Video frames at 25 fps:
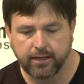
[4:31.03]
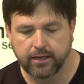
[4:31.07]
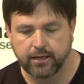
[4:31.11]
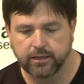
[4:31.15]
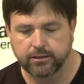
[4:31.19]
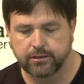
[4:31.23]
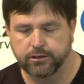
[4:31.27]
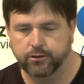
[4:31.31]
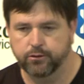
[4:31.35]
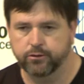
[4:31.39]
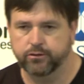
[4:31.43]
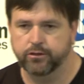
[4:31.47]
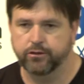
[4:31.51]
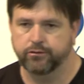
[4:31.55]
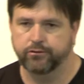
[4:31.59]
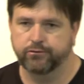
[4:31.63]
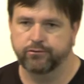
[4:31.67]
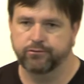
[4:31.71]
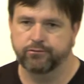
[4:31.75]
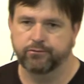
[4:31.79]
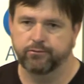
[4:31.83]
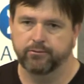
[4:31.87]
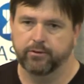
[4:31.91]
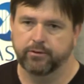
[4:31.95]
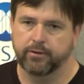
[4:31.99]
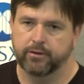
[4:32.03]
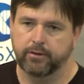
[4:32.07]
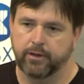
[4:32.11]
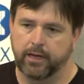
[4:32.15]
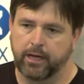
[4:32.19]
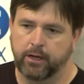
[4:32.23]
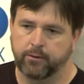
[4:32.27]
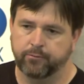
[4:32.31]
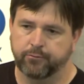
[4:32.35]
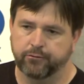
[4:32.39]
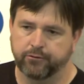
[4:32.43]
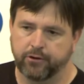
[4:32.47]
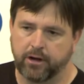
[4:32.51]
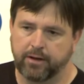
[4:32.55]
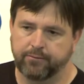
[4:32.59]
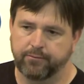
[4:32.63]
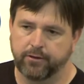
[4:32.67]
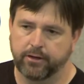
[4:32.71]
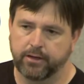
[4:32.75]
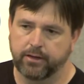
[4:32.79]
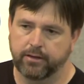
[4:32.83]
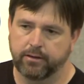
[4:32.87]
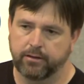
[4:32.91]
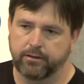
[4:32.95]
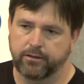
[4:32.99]
and she also helped drive
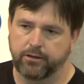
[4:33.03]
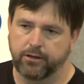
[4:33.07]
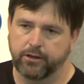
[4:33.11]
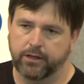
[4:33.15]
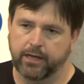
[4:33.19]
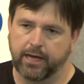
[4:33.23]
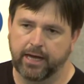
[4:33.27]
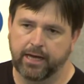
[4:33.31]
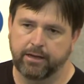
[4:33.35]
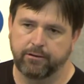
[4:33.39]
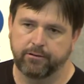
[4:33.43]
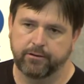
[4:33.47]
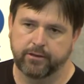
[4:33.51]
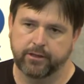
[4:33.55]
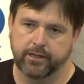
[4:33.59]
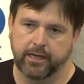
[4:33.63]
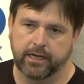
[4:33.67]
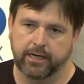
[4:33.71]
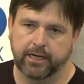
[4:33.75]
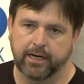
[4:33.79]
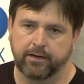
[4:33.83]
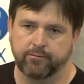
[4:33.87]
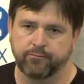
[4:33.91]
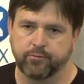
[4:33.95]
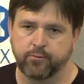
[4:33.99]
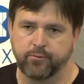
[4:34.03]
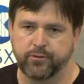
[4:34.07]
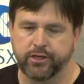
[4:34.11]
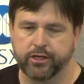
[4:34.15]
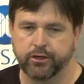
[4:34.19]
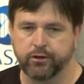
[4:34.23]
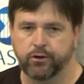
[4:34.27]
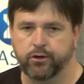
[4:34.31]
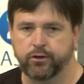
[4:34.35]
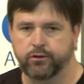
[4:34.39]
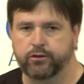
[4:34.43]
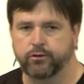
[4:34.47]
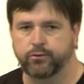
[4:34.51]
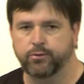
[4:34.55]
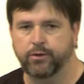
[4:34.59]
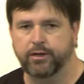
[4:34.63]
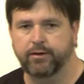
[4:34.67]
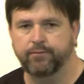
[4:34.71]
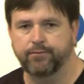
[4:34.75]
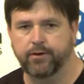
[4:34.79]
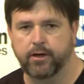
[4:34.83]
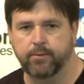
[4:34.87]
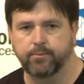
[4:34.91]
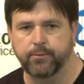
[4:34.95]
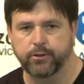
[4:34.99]
a UK startup from 0 to
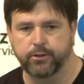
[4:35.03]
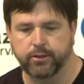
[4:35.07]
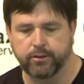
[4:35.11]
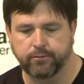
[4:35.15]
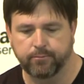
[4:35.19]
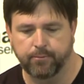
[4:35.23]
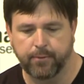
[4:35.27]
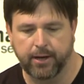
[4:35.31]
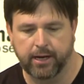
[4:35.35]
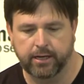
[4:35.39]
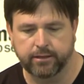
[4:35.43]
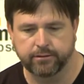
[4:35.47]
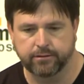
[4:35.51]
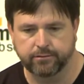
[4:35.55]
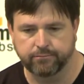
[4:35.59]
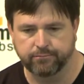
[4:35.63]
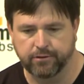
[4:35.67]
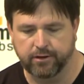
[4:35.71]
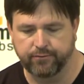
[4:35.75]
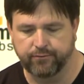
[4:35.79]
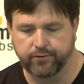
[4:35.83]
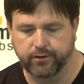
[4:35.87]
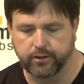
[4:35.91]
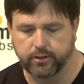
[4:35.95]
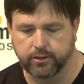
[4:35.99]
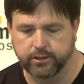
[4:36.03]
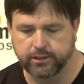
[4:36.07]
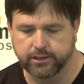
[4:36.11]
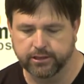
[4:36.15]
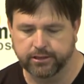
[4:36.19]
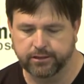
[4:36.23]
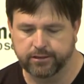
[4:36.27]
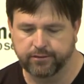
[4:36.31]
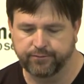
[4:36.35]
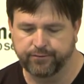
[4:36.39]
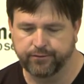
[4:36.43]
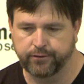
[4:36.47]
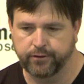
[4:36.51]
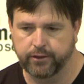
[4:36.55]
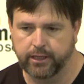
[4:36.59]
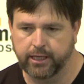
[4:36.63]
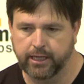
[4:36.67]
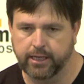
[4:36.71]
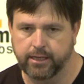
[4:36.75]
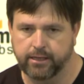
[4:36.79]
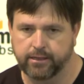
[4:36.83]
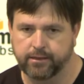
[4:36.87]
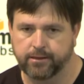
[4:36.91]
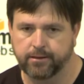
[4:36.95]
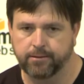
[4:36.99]
£25 million in revenue in just a few
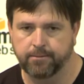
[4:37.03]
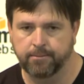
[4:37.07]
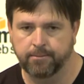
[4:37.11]
years.